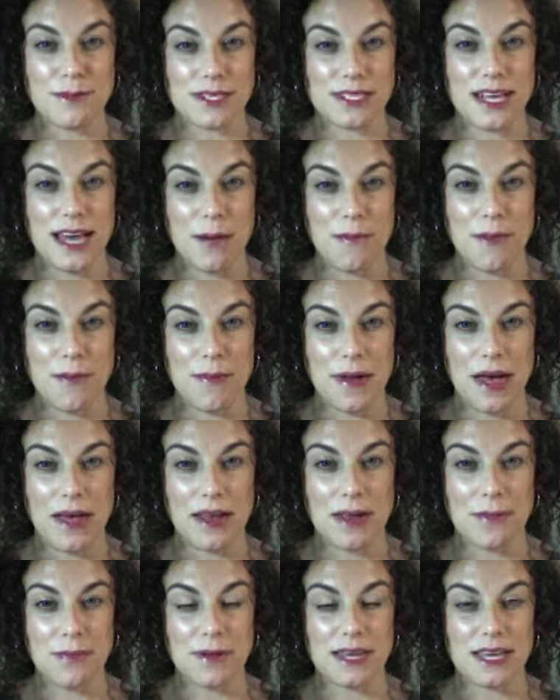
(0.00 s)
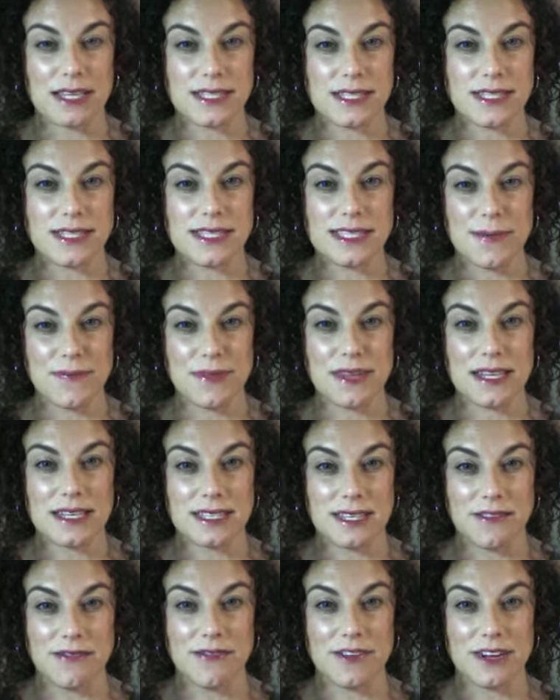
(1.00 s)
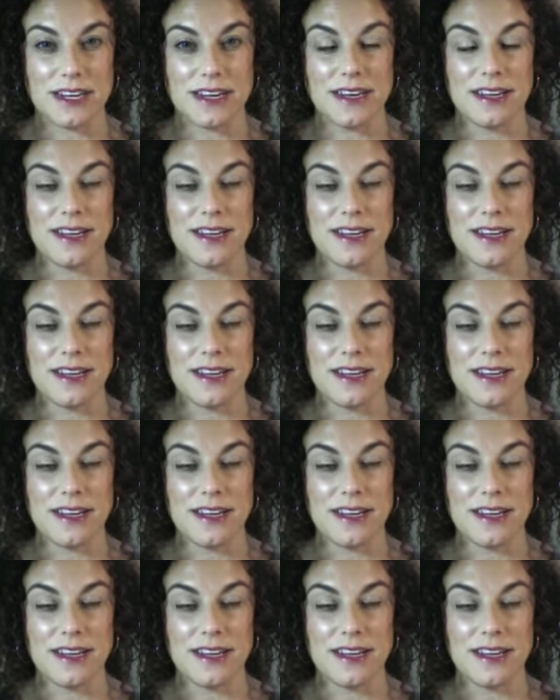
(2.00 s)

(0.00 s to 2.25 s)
to tap about it because it's something different.